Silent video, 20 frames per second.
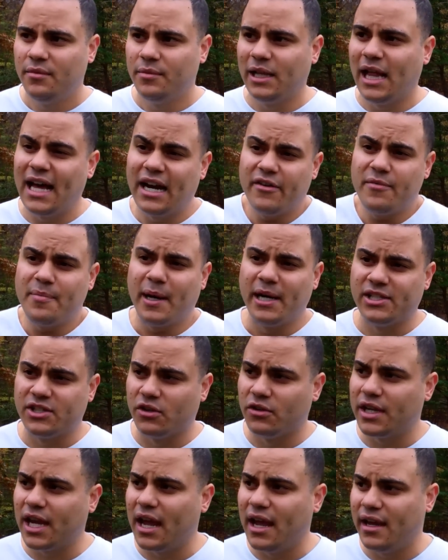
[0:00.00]
glad
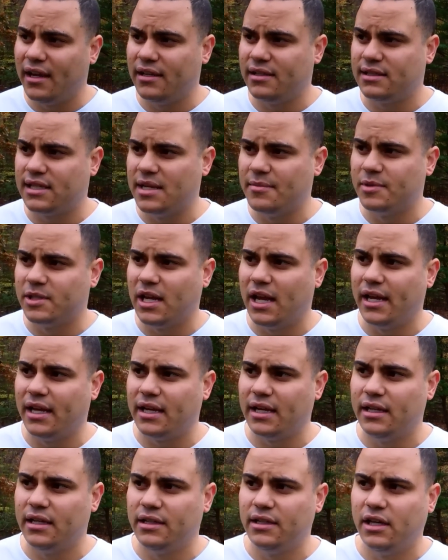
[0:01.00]
everybody's okay, it seems like,
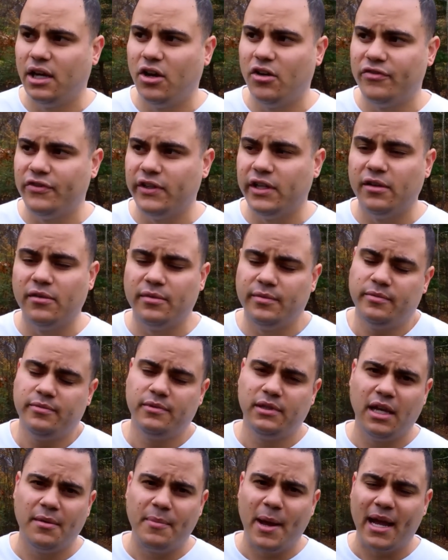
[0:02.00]
and hopefully
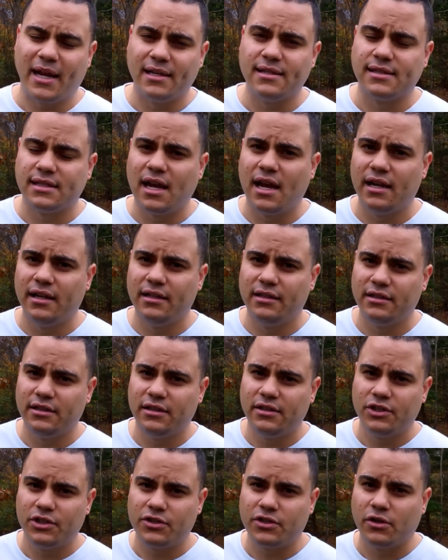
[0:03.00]
let back inside in
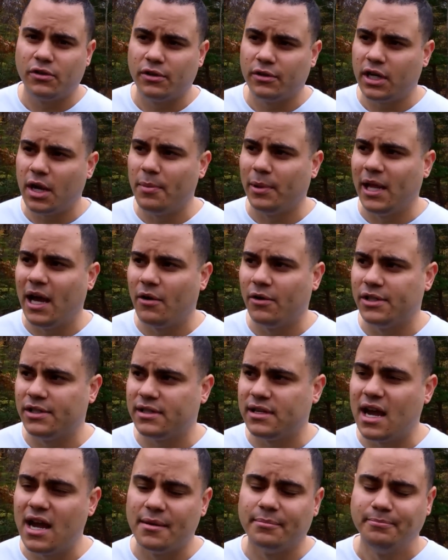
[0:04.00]
just a couple
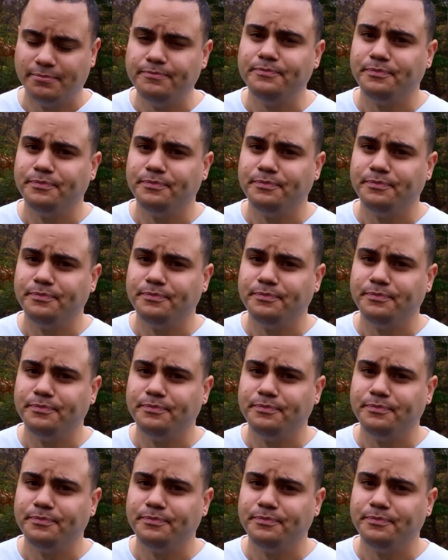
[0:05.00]
hours' time.